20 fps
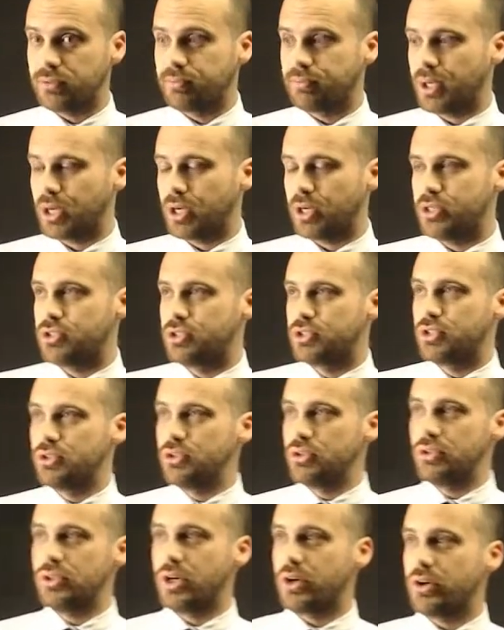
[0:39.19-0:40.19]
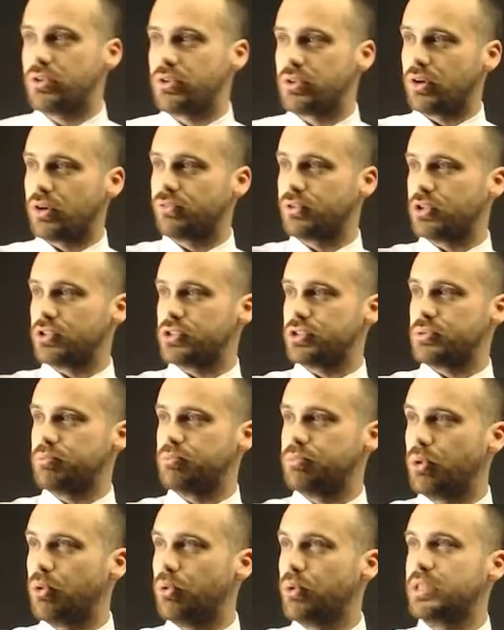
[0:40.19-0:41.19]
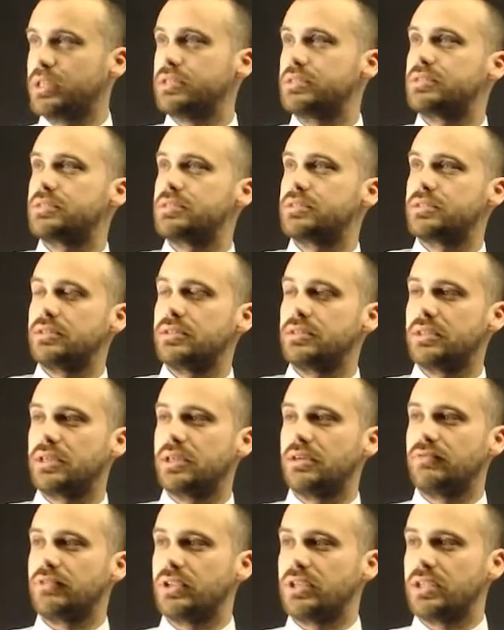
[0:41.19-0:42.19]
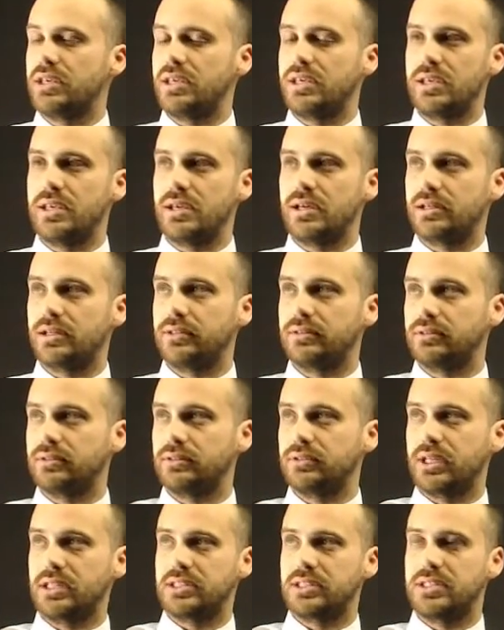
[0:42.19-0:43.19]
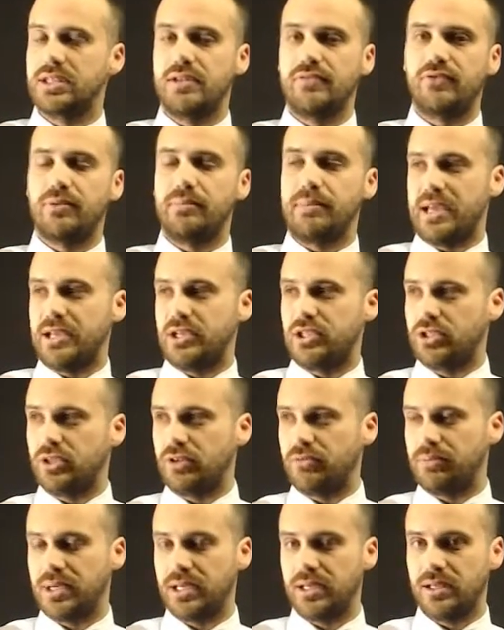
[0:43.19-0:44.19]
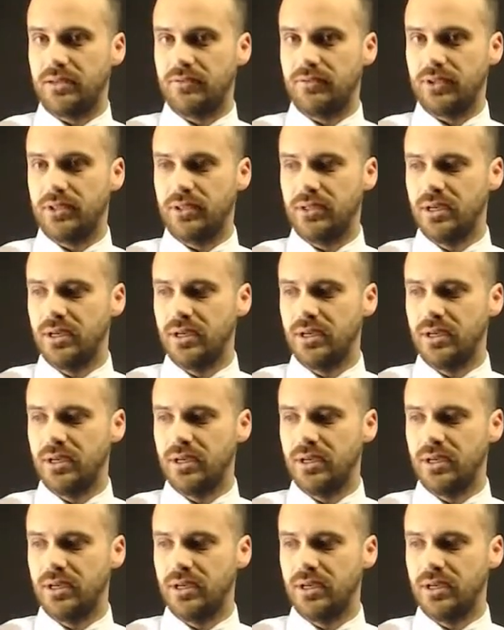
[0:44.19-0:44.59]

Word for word: but I do know that I've got some points given here. That's the information I've been given.